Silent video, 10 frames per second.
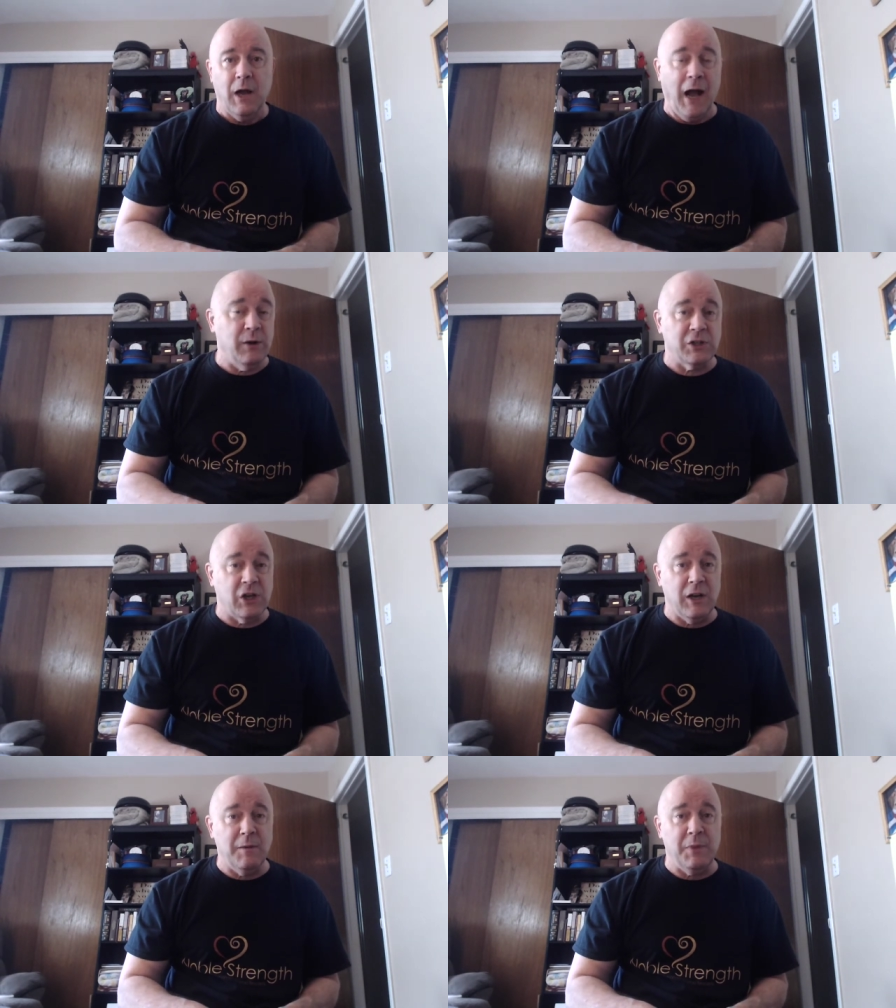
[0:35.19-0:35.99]
I was
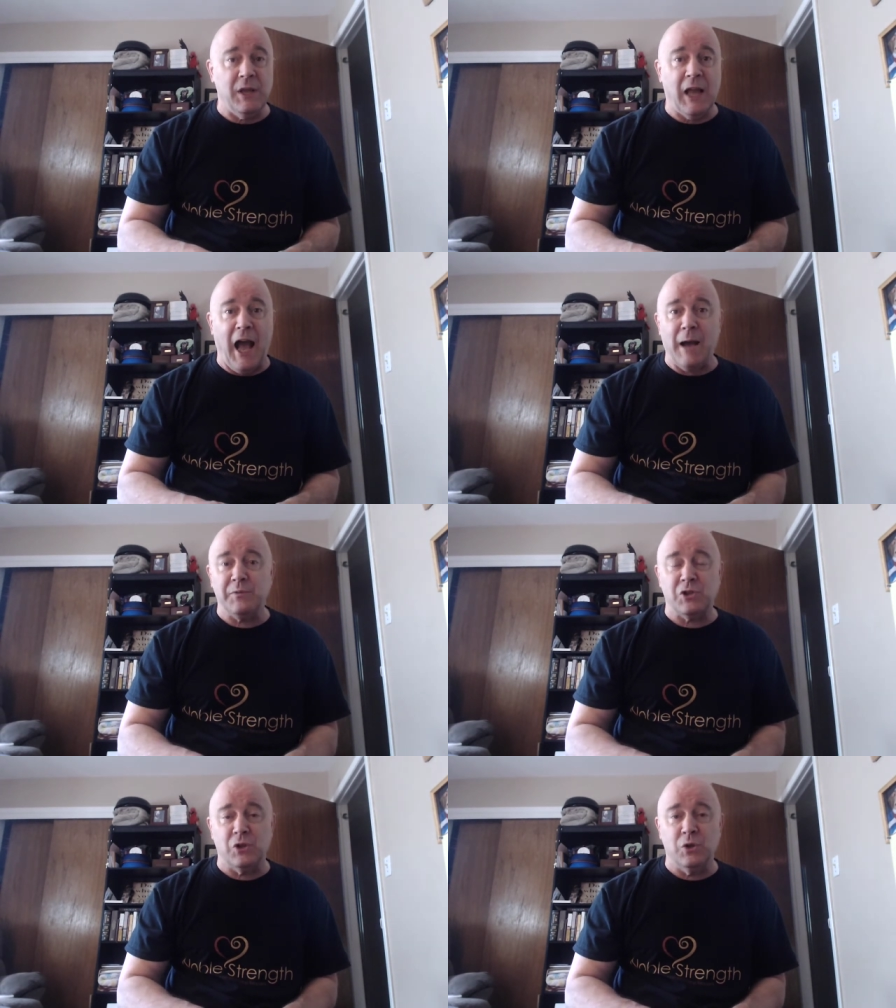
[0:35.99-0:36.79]
going to be
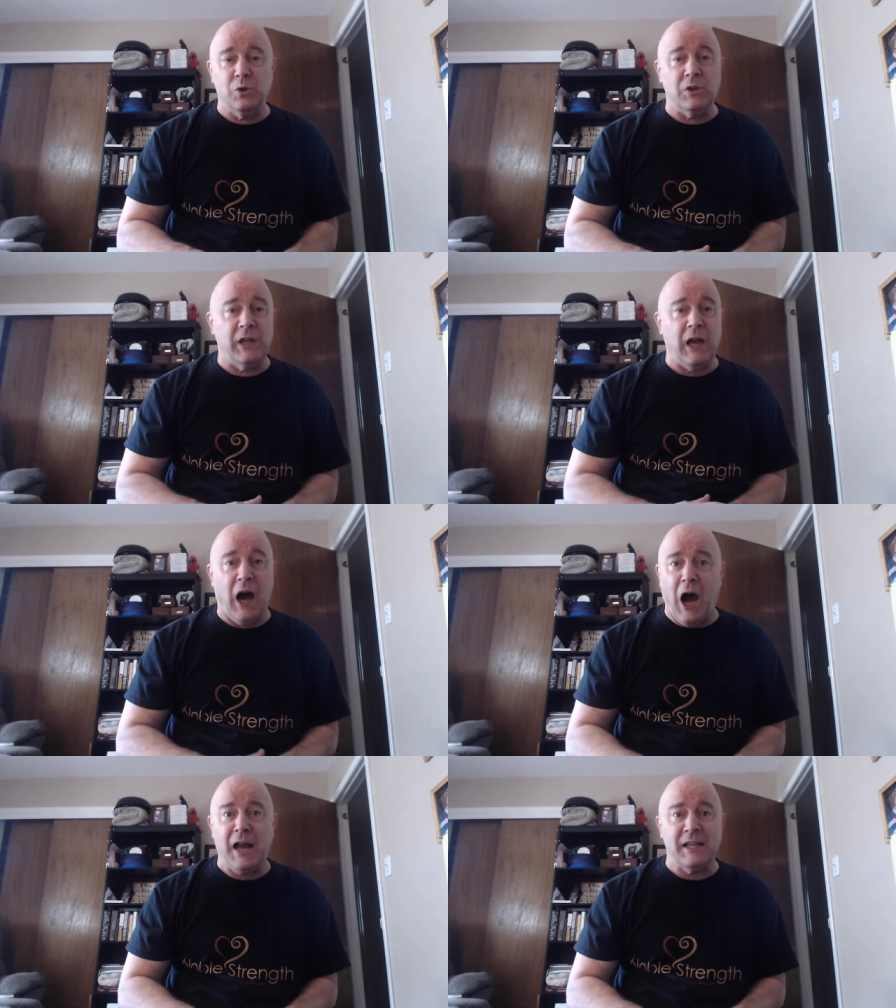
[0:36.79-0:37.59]
absolutely
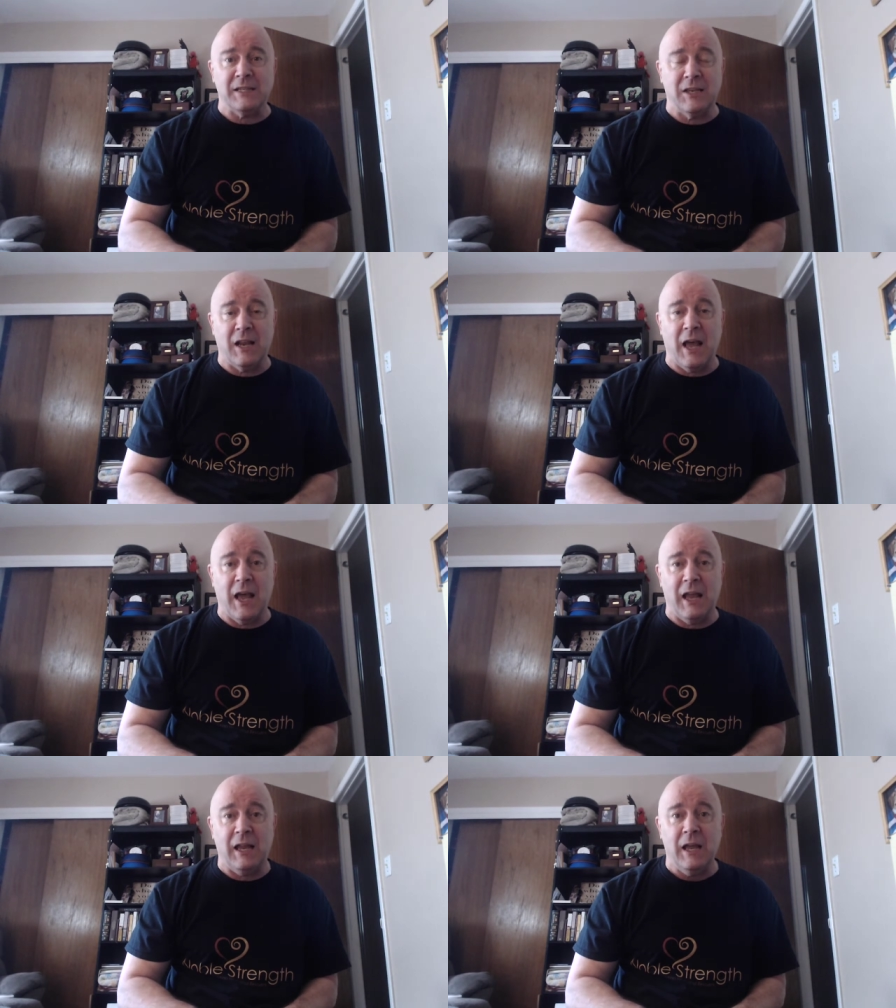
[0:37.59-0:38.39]
on it
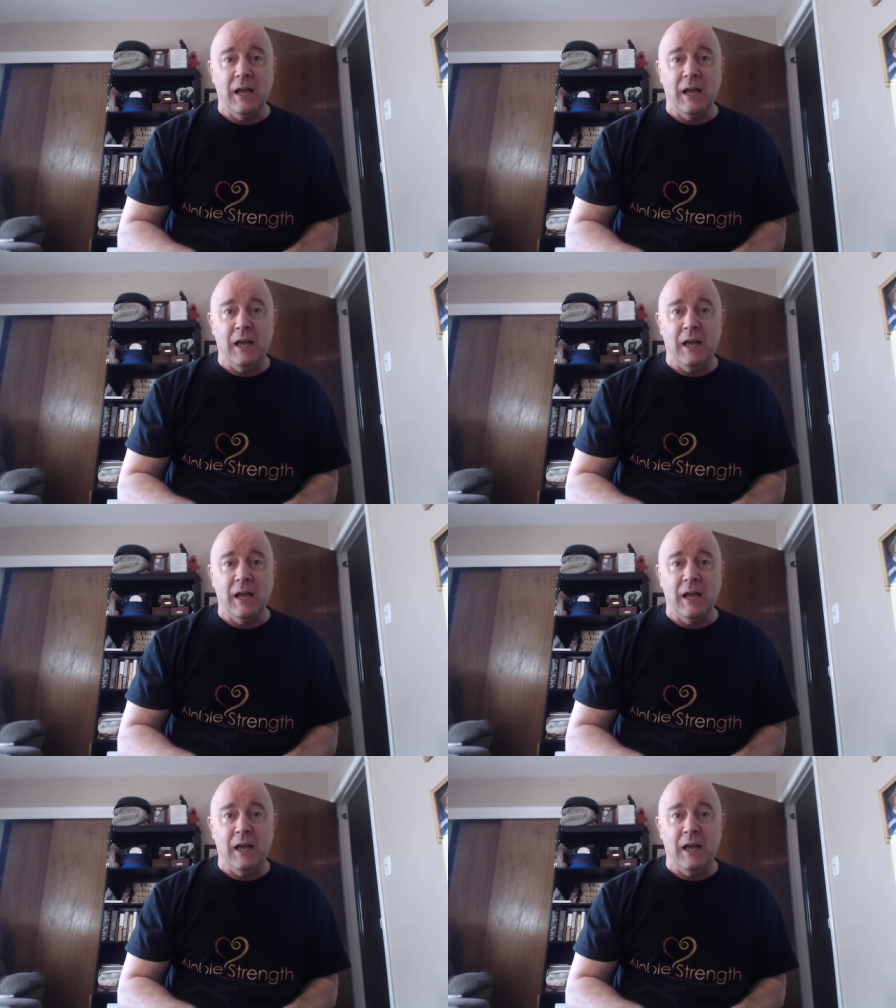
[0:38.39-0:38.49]
today,